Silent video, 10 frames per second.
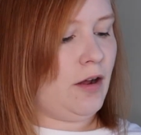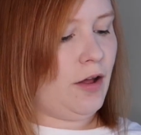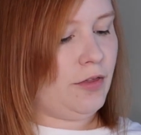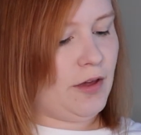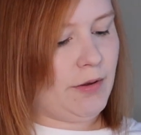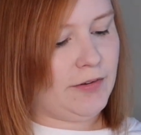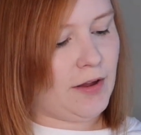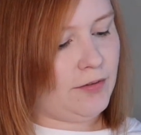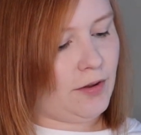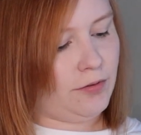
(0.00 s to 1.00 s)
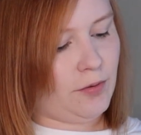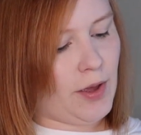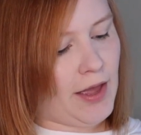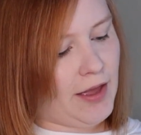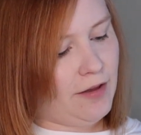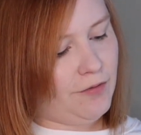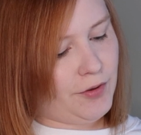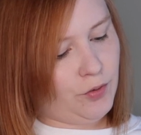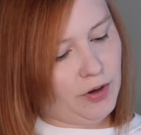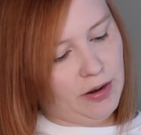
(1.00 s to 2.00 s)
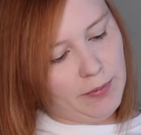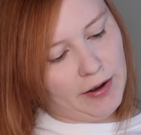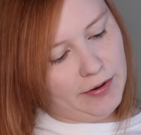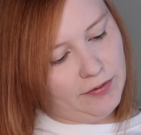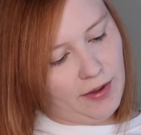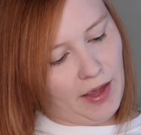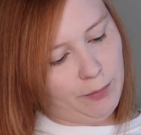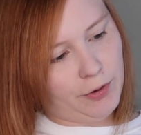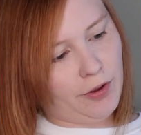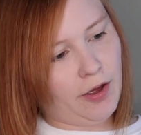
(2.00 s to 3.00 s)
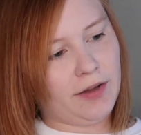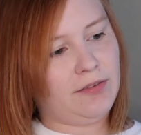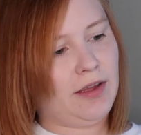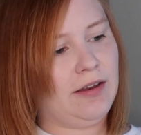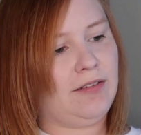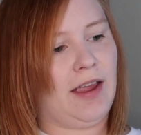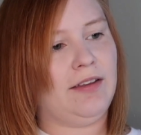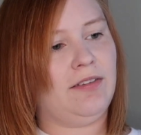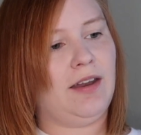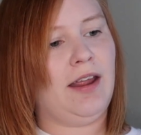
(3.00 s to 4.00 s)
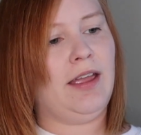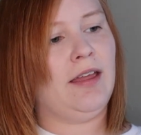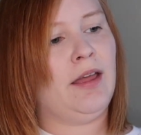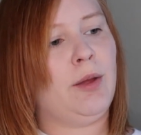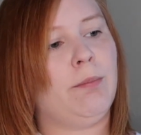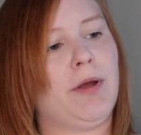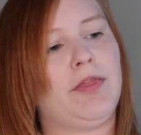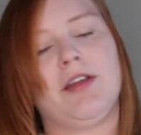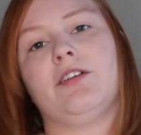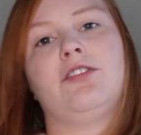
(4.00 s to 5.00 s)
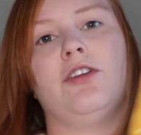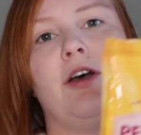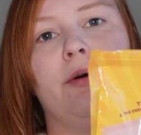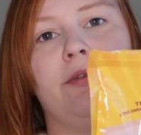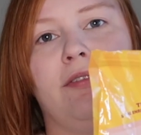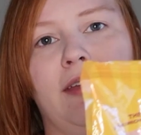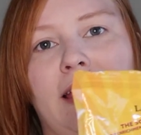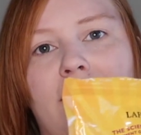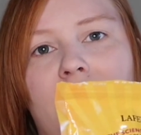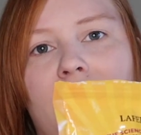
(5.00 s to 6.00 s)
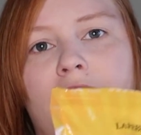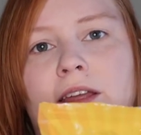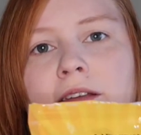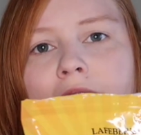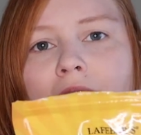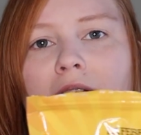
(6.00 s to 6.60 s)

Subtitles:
Although it does also have cranberries, apricots, and dates in it, but there's no seeds in this.